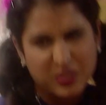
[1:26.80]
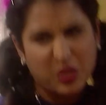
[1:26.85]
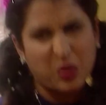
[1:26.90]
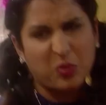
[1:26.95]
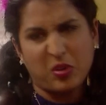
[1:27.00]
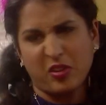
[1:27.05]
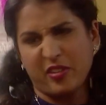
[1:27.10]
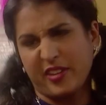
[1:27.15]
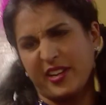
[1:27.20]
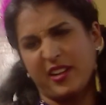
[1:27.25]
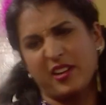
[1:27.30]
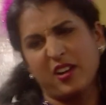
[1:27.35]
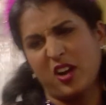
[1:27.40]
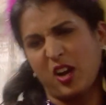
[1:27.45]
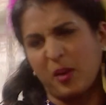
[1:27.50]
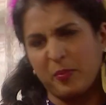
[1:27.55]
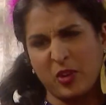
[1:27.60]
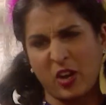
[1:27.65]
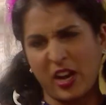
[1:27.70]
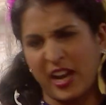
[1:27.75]
Don't worry.
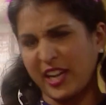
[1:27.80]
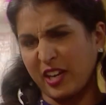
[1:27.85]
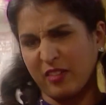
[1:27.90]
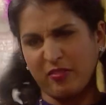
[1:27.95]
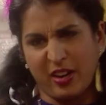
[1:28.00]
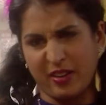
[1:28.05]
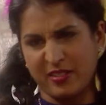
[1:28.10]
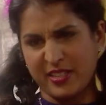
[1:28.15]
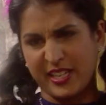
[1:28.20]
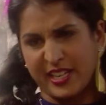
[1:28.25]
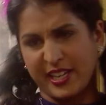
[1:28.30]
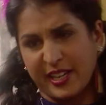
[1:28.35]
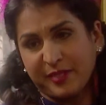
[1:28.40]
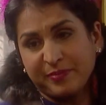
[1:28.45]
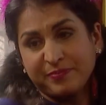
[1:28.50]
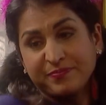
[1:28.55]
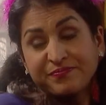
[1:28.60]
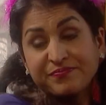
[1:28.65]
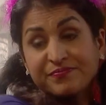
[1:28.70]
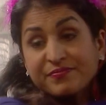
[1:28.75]
I'm not hanging around here.
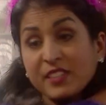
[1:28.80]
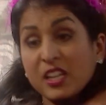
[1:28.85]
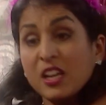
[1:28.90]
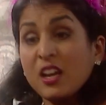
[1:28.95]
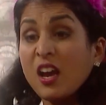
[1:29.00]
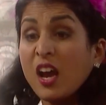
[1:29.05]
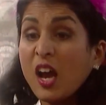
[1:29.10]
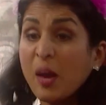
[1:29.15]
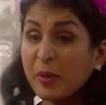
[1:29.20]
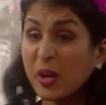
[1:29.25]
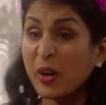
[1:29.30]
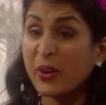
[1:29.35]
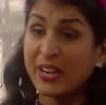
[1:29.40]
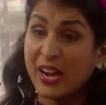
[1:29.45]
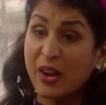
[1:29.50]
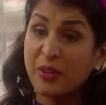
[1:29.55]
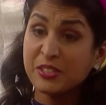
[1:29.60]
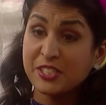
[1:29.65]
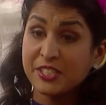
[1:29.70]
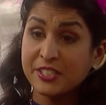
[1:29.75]
I'm going
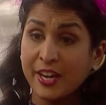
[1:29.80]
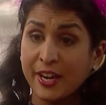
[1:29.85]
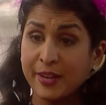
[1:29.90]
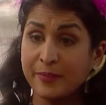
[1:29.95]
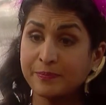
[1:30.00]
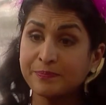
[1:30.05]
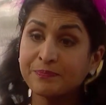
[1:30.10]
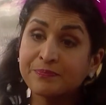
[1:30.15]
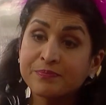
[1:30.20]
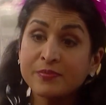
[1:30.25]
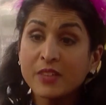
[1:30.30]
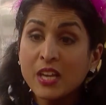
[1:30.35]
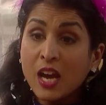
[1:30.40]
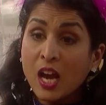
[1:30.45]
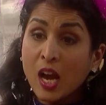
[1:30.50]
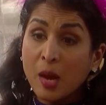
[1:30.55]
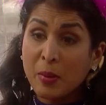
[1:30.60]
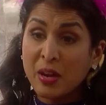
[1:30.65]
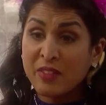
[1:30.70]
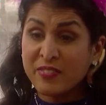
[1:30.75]
out tonight.
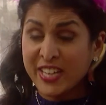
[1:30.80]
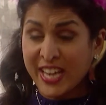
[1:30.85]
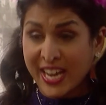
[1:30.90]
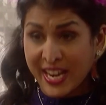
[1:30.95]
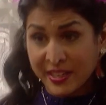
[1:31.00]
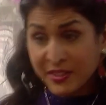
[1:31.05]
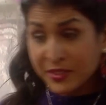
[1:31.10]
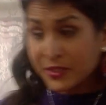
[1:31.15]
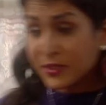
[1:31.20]
I'm having a hen